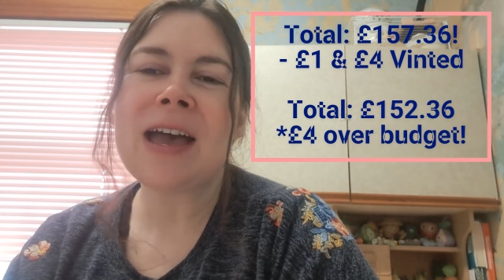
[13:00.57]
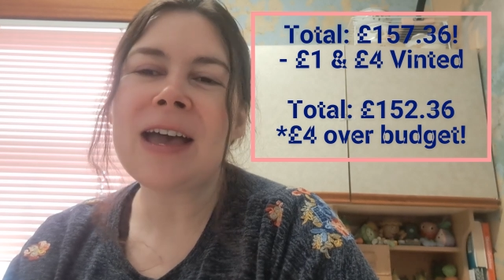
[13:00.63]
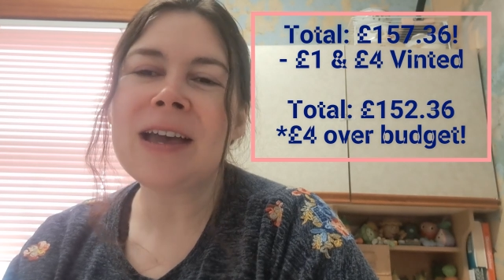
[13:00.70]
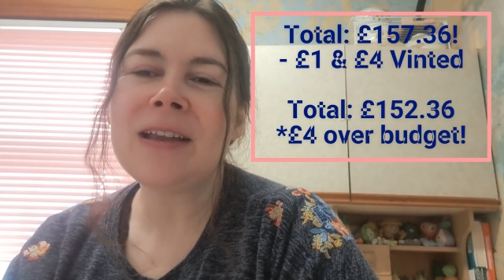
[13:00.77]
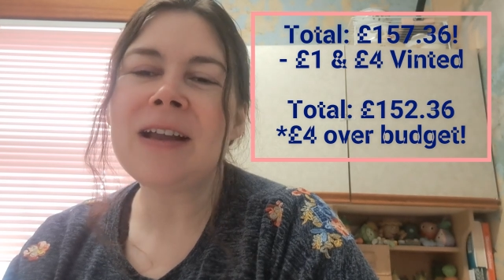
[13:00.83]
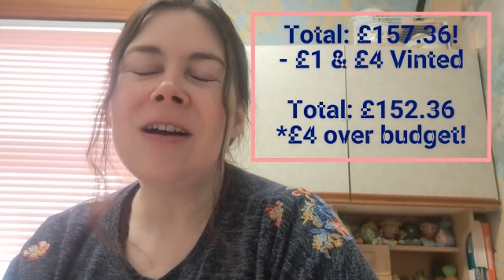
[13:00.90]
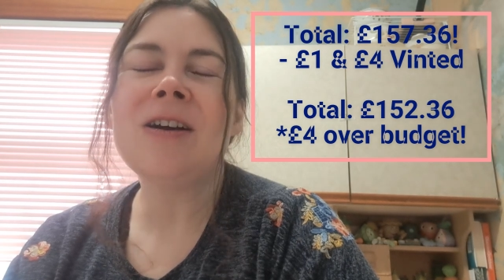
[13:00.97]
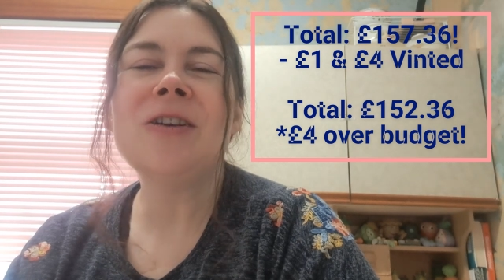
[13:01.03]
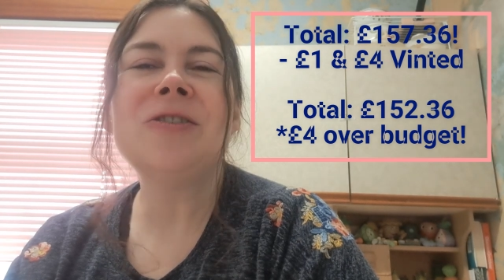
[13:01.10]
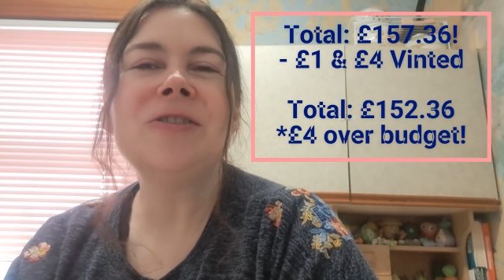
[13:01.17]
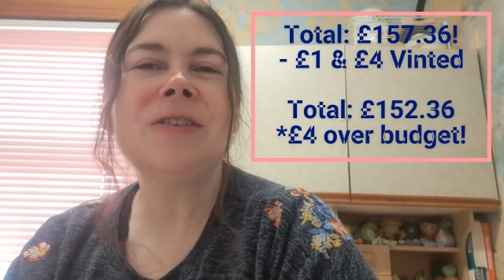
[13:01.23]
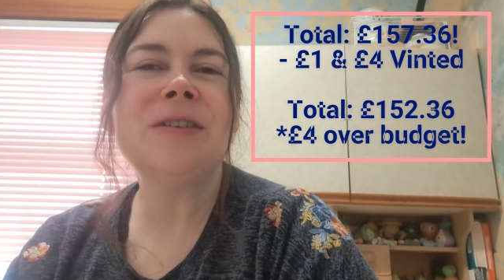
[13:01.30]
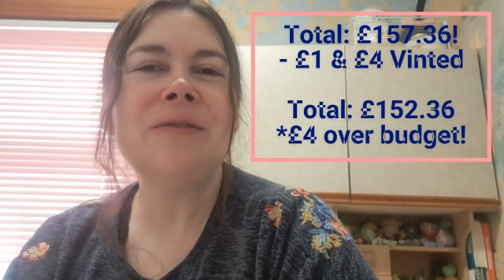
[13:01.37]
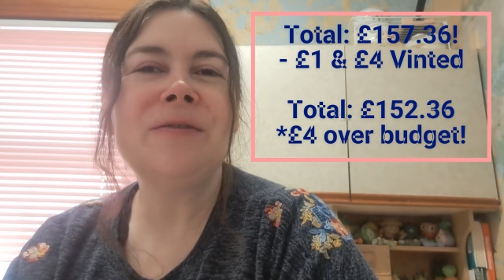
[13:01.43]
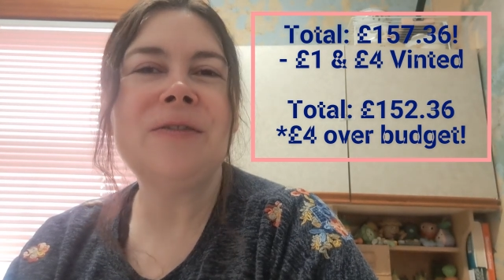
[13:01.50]
at
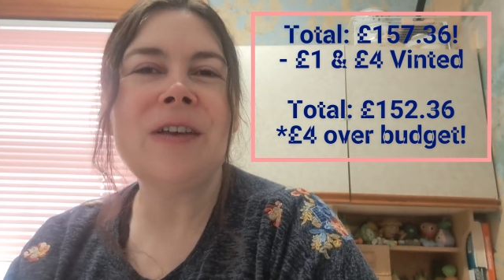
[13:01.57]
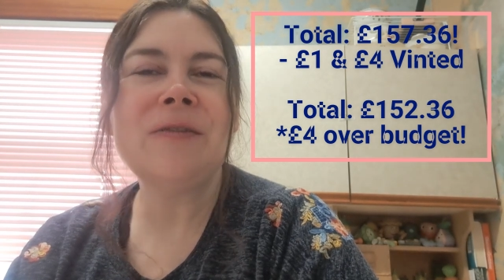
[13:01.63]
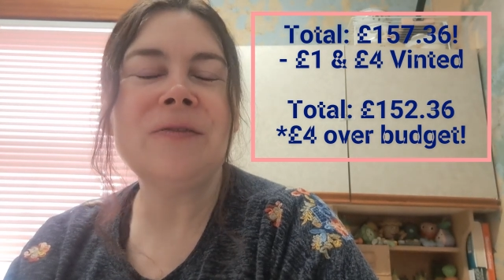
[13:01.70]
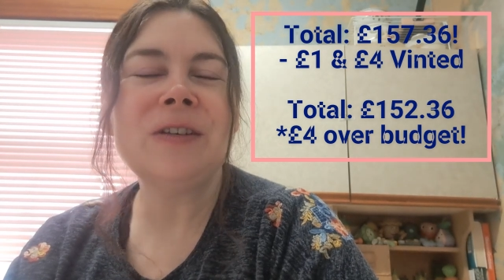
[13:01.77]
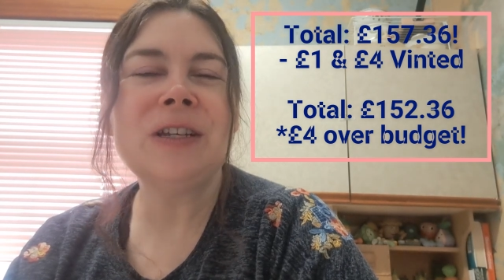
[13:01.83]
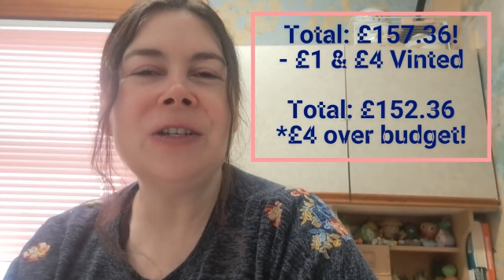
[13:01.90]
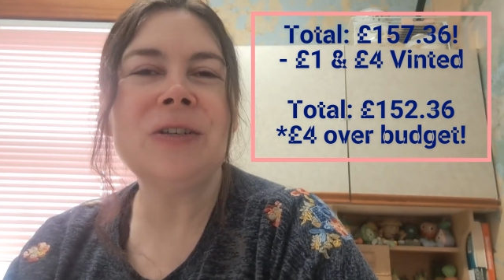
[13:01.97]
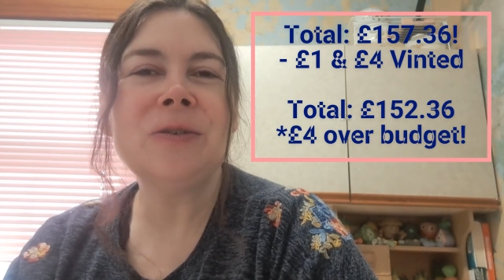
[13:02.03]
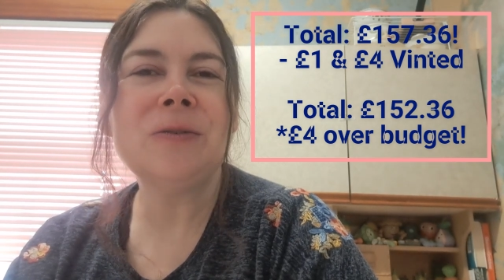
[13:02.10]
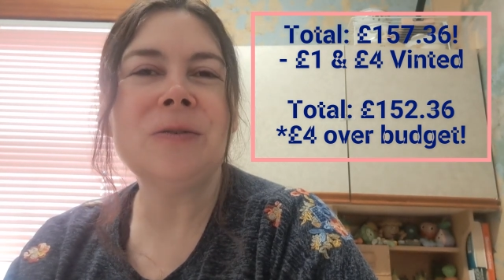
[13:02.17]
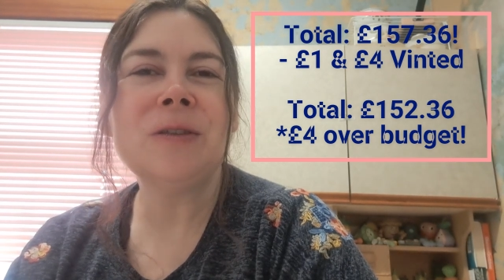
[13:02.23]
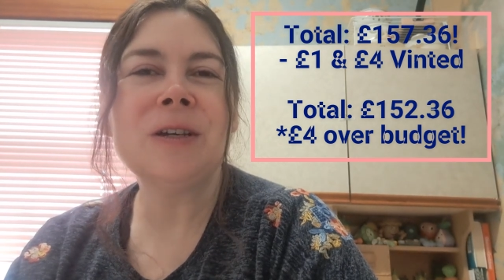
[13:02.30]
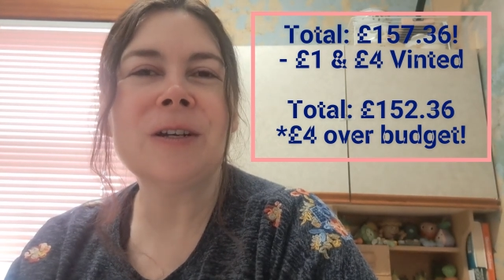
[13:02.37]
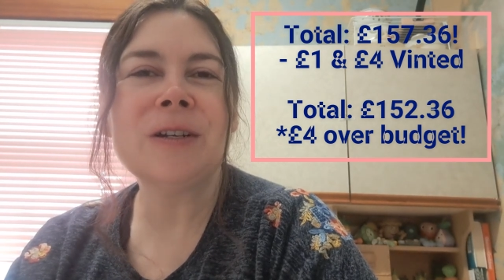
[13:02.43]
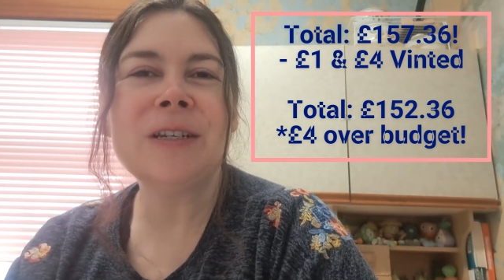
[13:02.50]

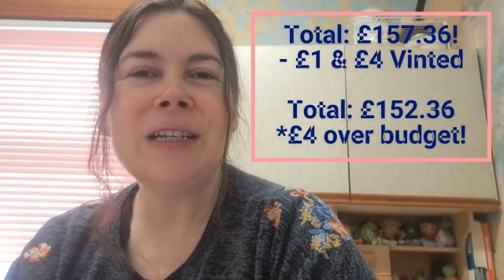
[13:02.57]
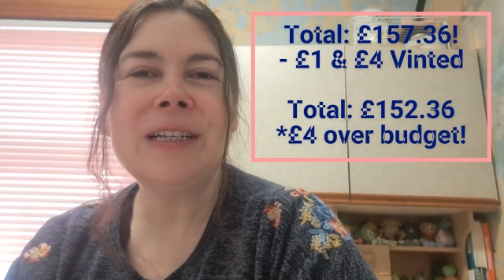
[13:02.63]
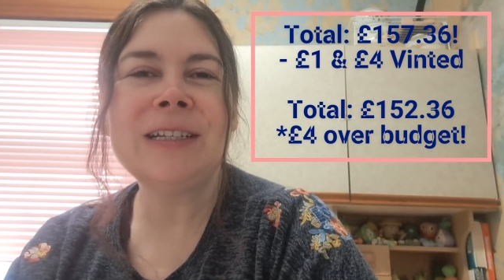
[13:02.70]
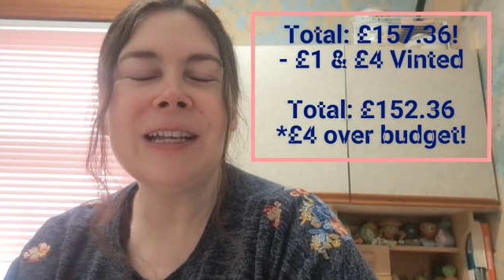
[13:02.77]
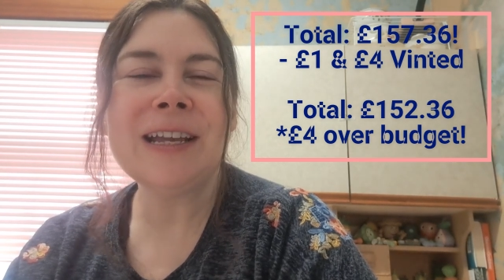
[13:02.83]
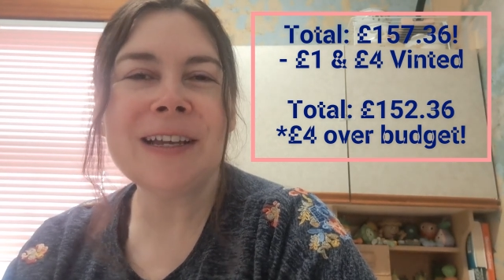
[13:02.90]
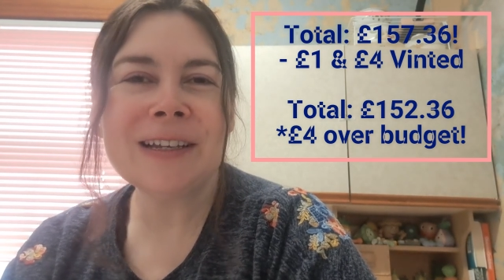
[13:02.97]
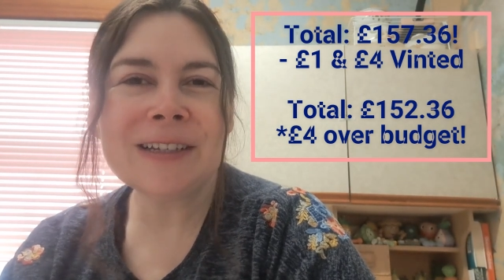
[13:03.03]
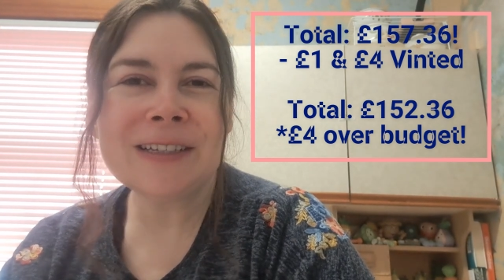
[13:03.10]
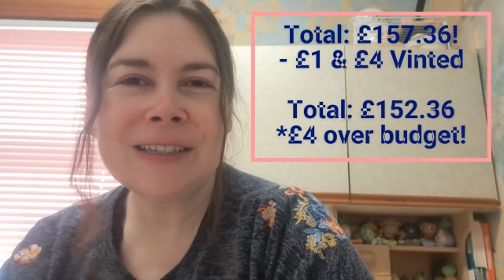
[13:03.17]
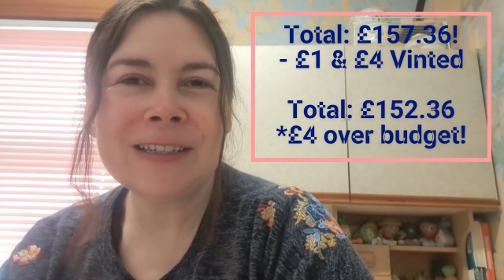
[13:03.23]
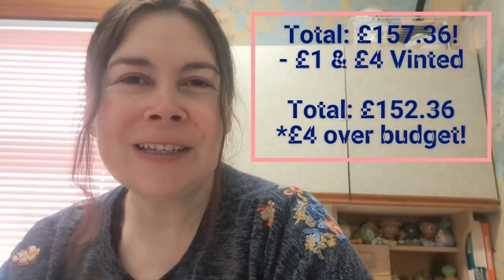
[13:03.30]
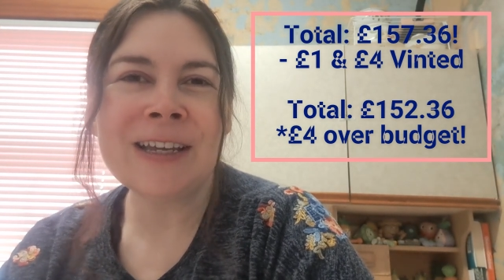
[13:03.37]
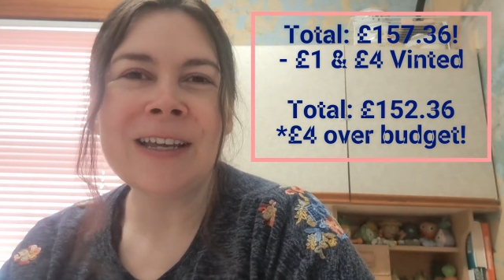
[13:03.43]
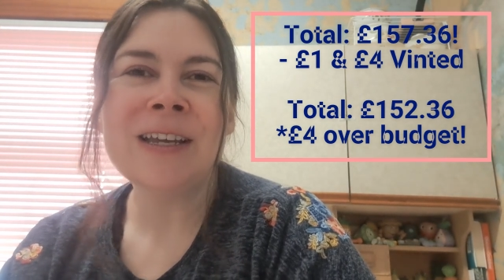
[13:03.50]

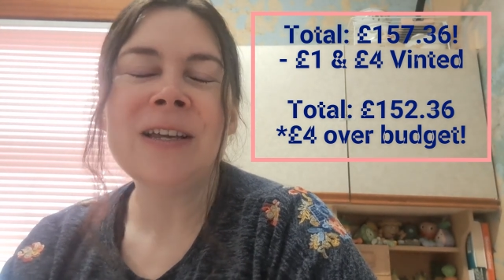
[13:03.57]
£152.36.